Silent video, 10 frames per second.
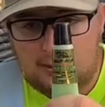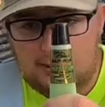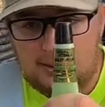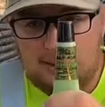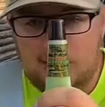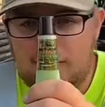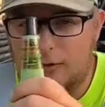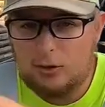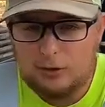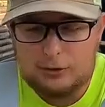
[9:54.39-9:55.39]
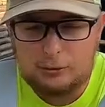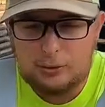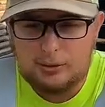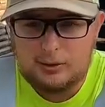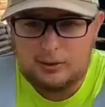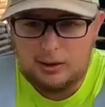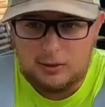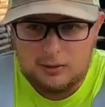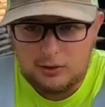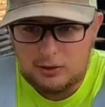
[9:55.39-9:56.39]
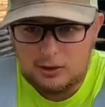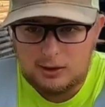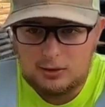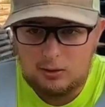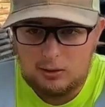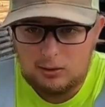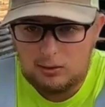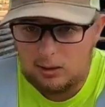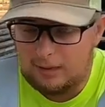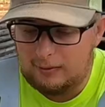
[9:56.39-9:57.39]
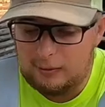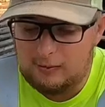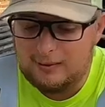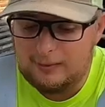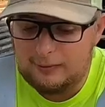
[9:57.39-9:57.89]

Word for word: Uh, I've also put the jig, I've put my,